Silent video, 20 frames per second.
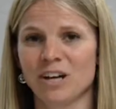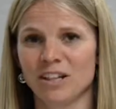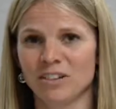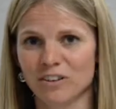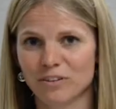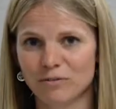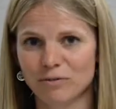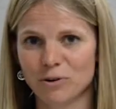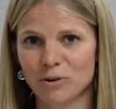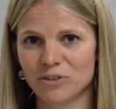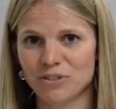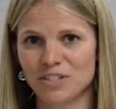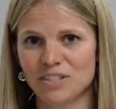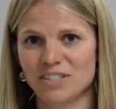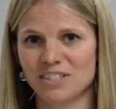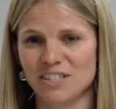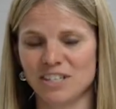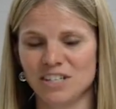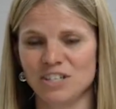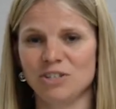I look forward to
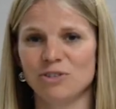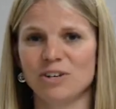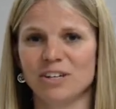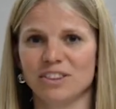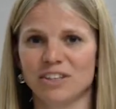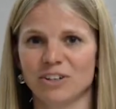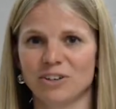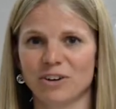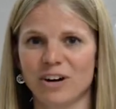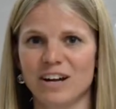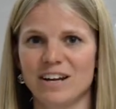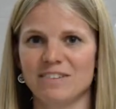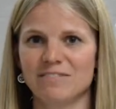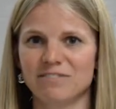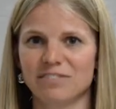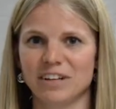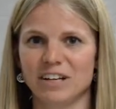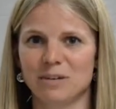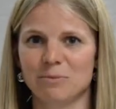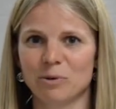seeing you at the Great
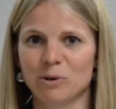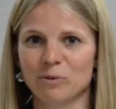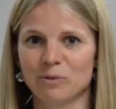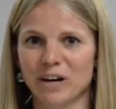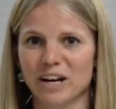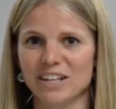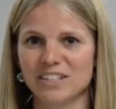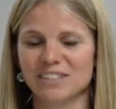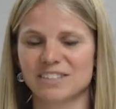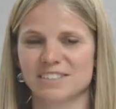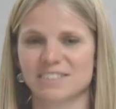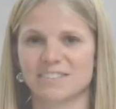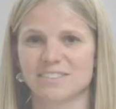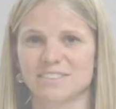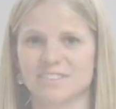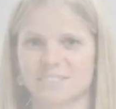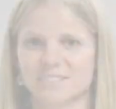Inflatable Race.